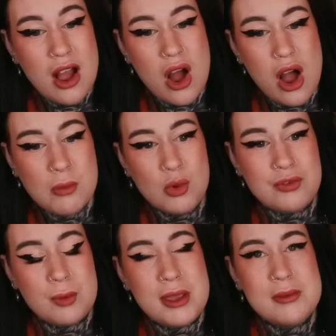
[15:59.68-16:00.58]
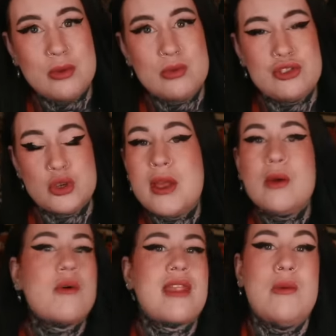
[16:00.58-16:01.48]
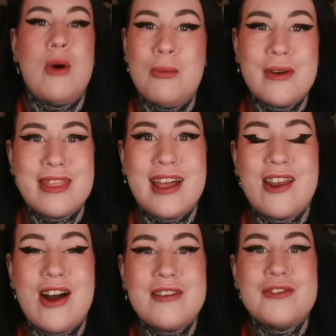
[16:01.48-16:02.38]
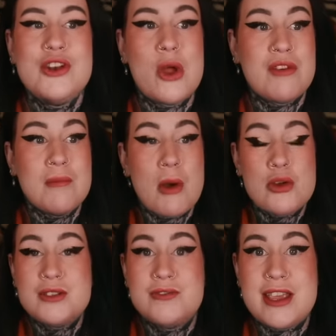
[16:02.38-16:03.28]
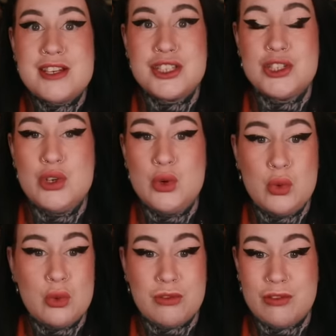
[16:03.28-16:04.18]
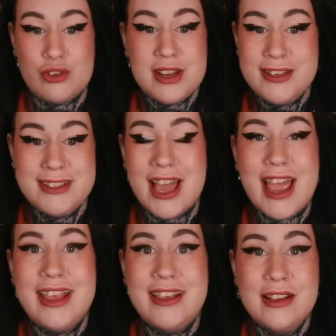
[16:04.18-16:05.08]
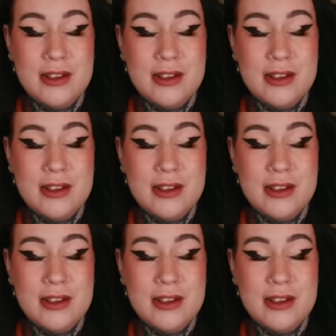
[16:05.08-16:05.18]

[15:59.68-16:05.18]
I'm all for people doing what they want with their life. You know, if a motivational 3-day